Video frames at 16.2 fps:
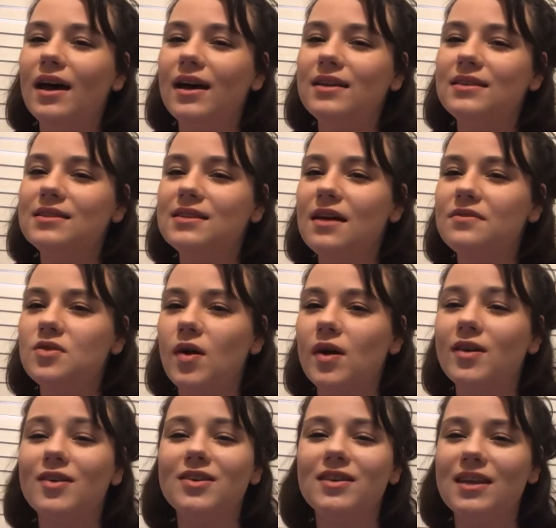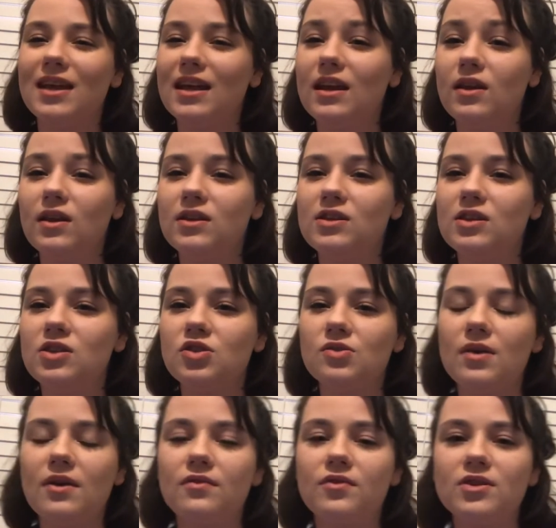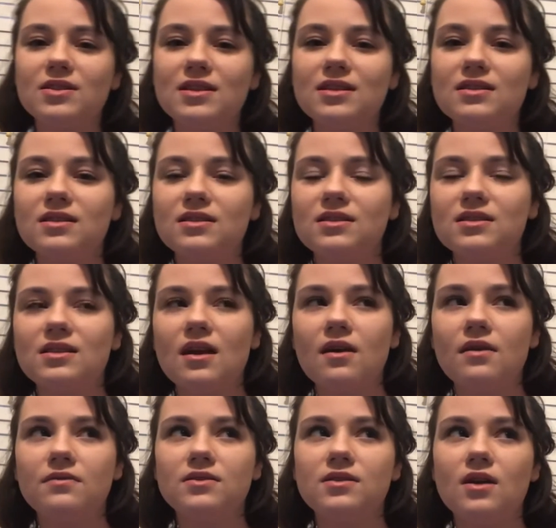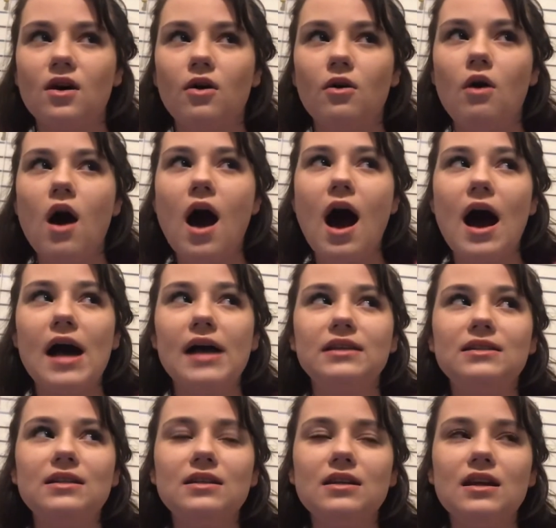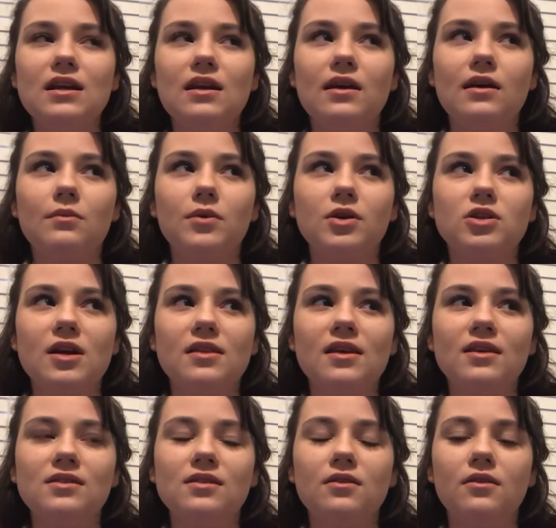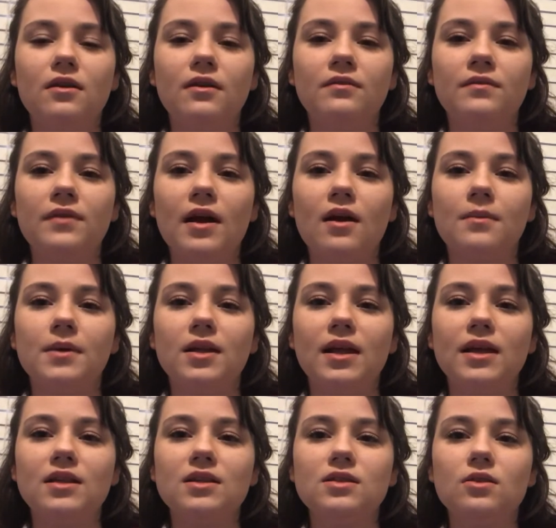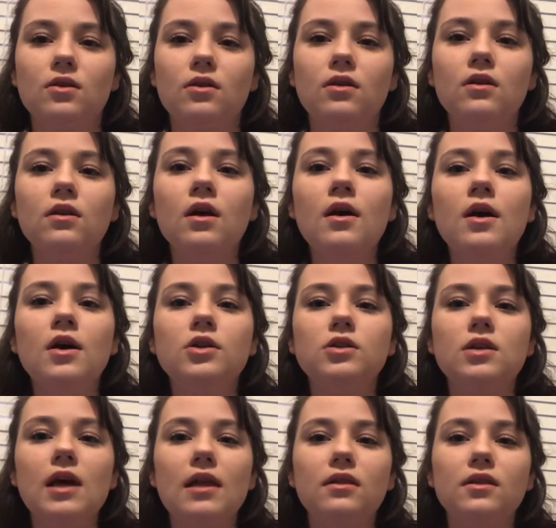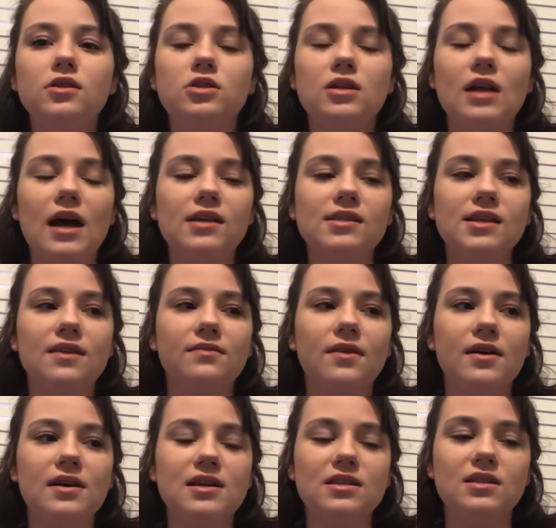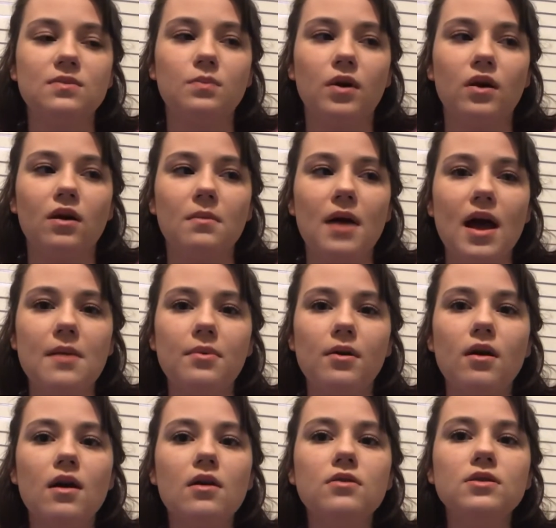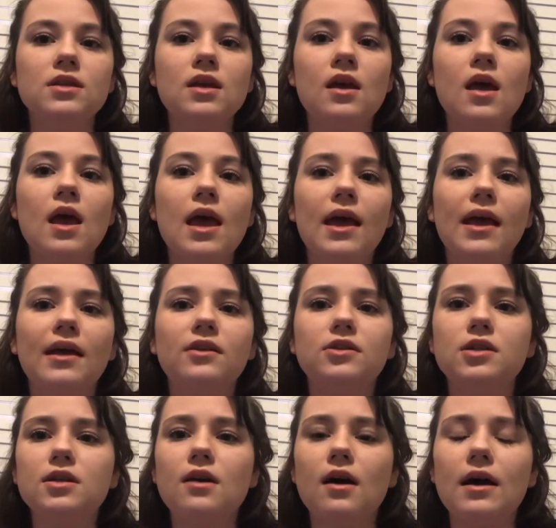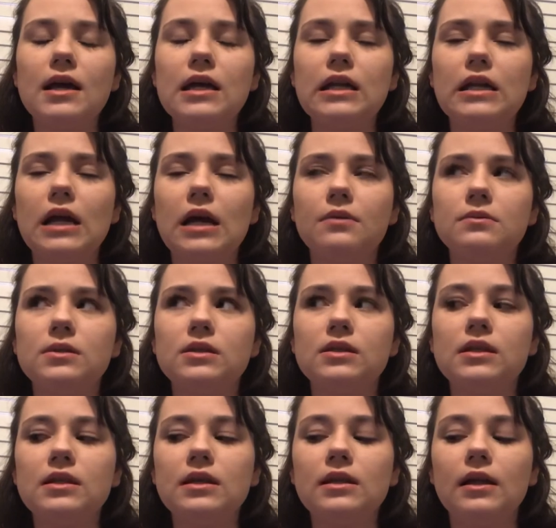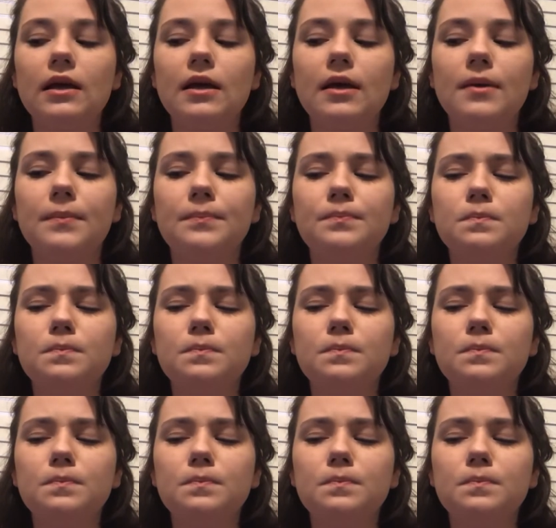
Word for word: and stuff, so I couldn't get any teacher references and stuff, so I didn't get in, which I think is a little unfair, but like this girl, she legit has like sperm eyebrows, and she got in, and I'm just thinking like,